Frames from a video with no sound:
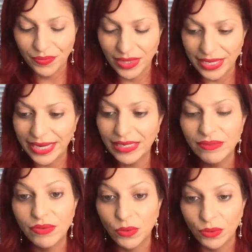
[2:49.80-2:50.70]
needling
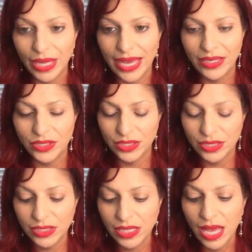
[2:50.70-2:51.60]
for all
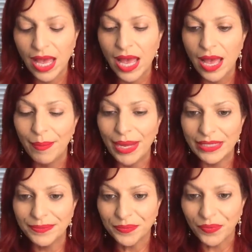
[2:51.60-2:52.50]
ages, but
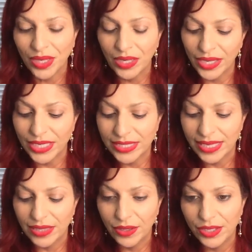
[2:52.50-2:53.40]
like I
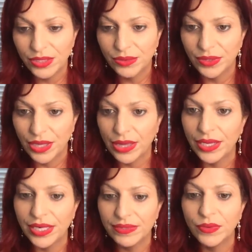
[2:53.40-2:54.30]
said, those who are in the
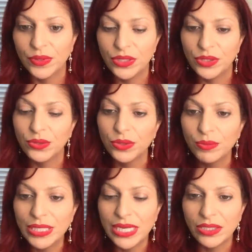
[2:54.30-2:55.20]
30s, 40s, you could
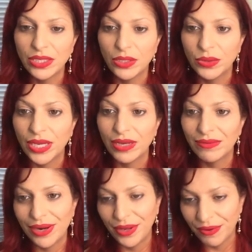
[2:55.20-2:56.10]
potentially look at
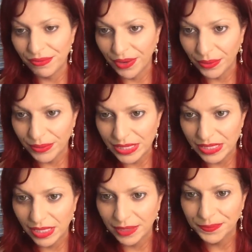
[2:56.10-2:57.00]

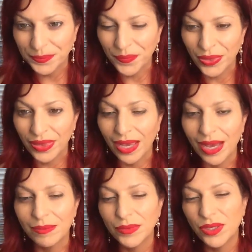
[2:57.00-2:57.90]
radiofrequency.
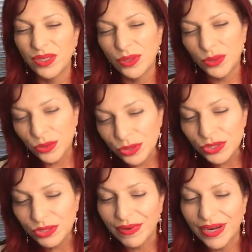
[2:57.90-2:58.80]
You could
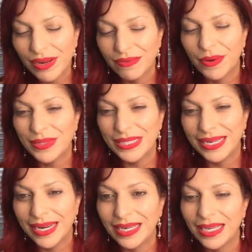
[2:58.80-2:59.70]
do radiofrequency
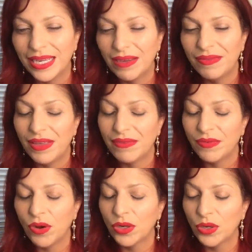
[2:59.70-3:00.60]
needling if they've
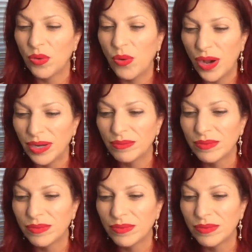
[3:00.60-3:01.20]
got quite